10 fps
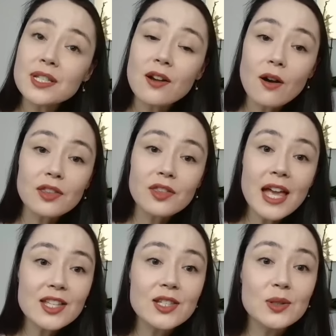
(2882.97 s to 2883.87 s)
are things
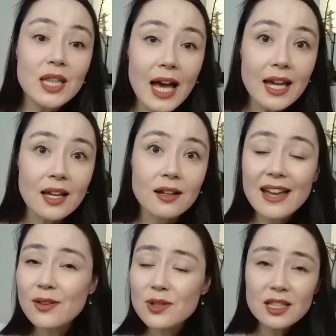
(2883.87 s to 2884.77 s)
you like, and
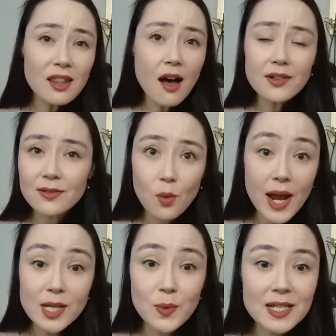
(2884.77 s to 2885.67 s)
there's lots of ways
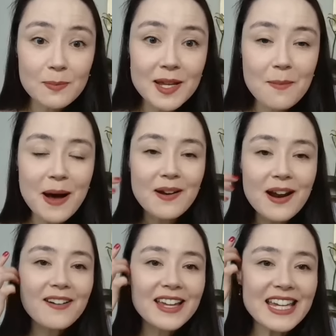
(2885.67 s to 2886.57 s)
we can speak about
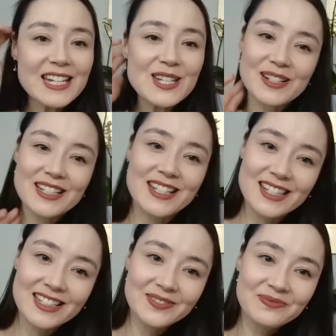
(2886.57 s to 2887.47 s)
our interests.
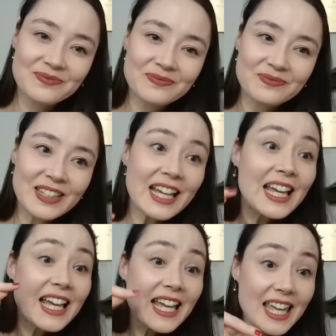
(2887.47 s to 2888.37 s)

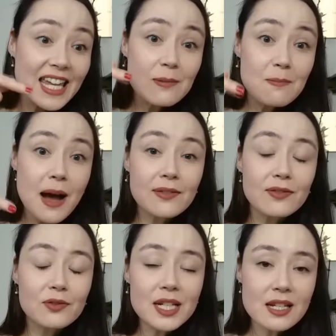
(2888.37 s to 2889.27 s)
In my
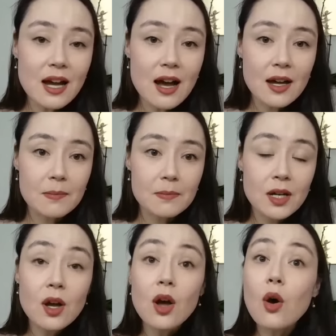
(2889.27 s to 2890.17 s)
free time,
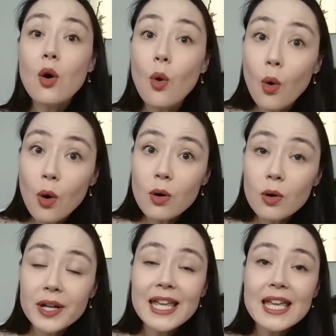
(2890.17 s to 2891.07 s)
or
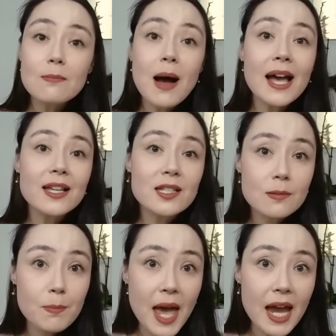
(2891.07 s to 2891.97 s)
in my
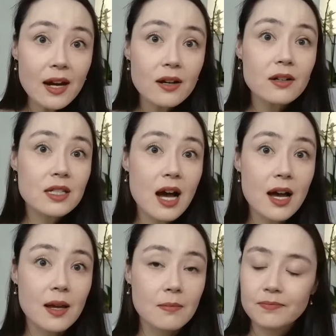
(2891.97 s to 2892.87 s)
spare
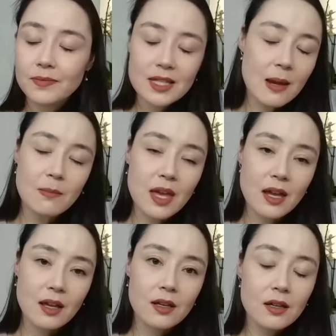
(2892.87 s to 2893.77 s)
time. Same thing.
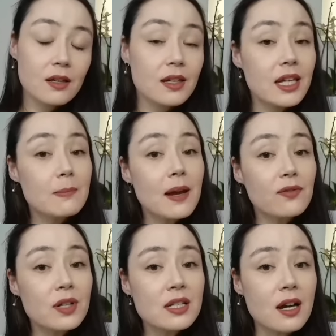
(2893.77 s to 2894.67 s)
In my free
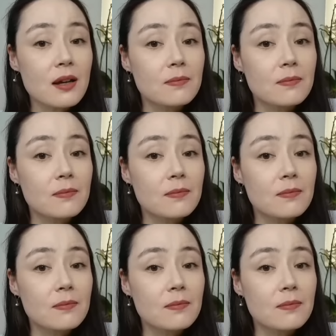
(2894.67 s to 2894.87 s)
time.